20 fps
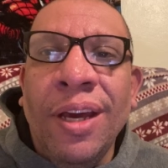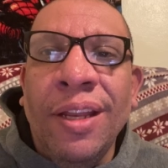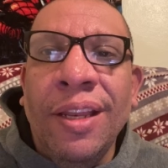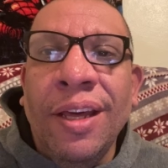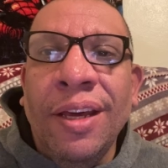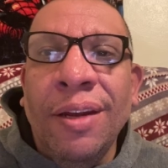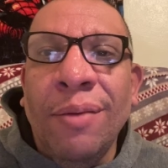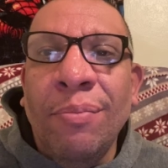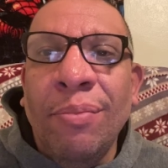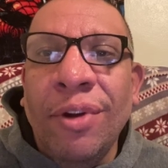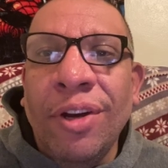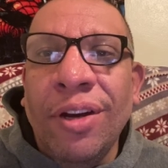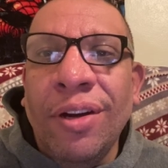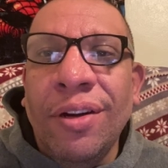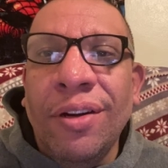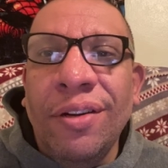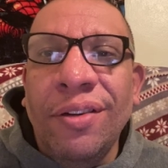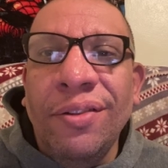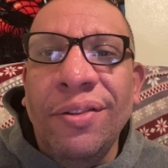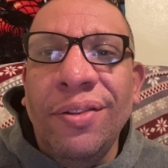a lot of
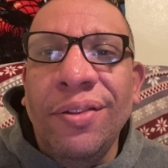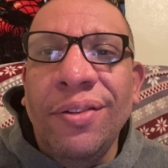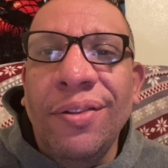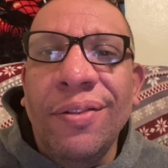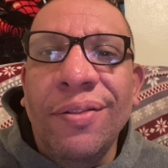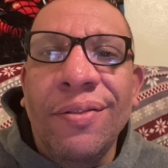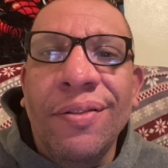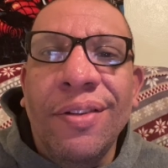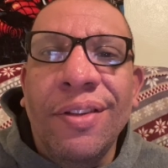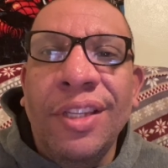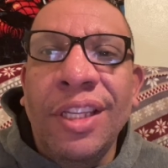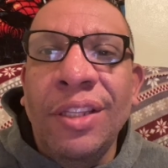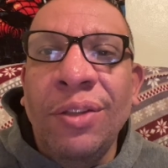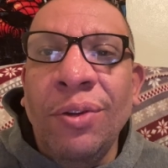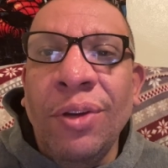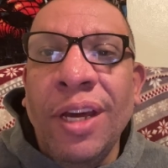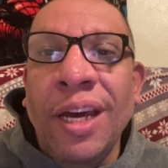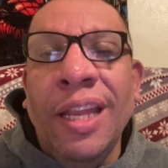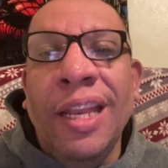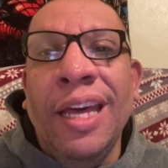bars. They
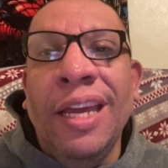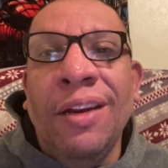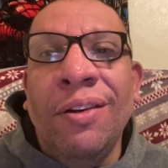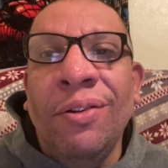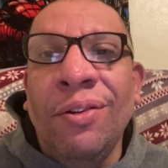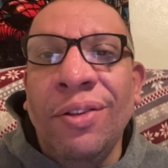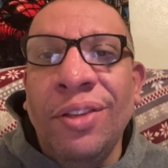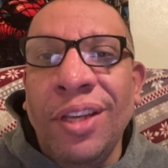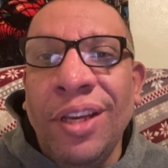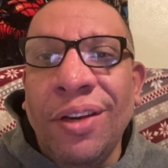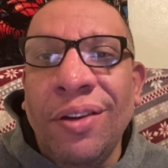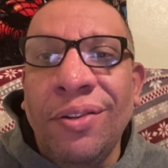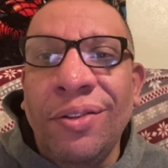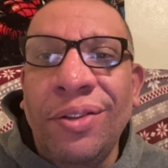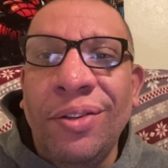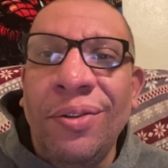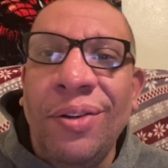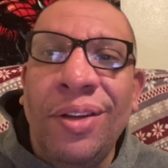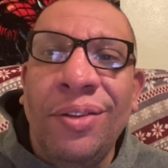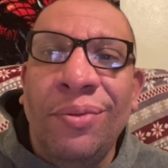do got a lot of
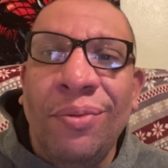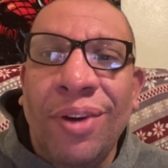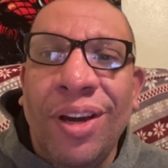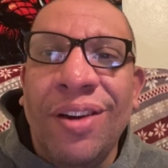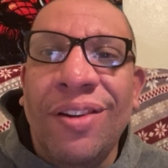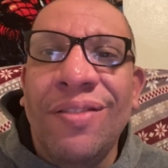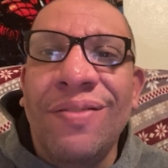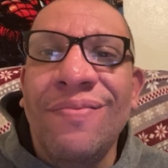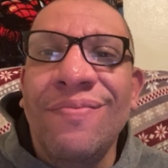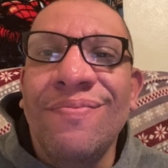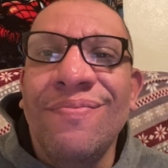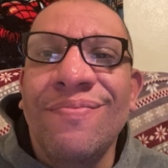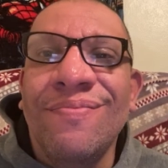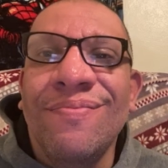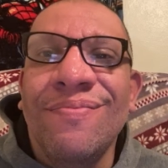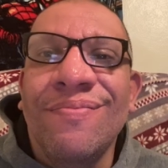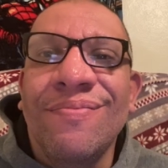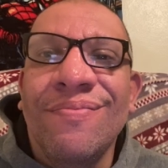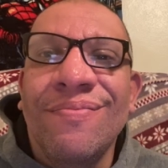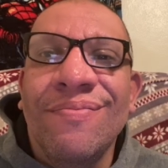hotels too as well.
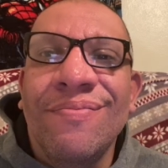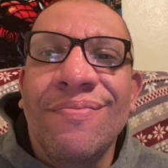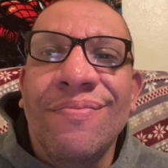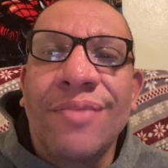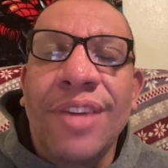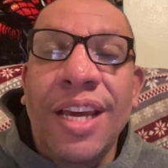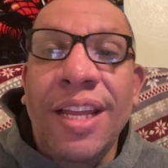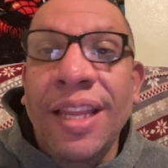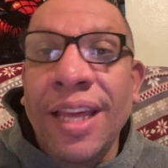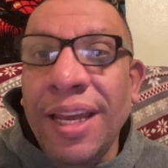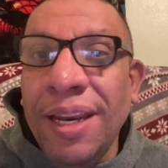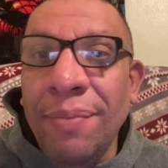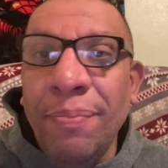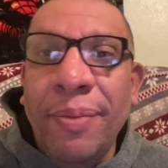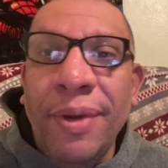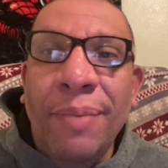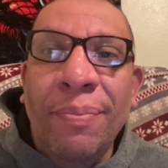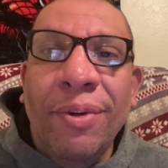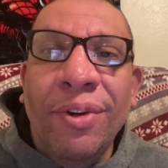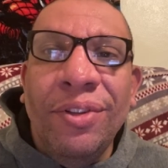And a lot of
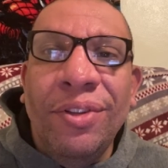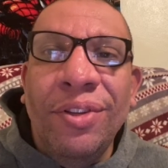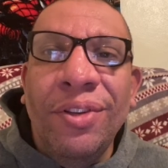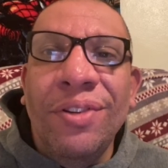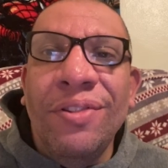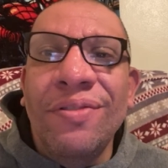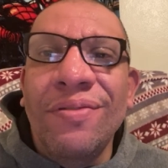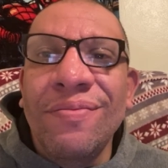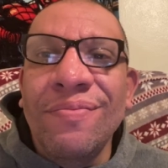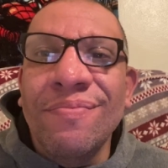people too.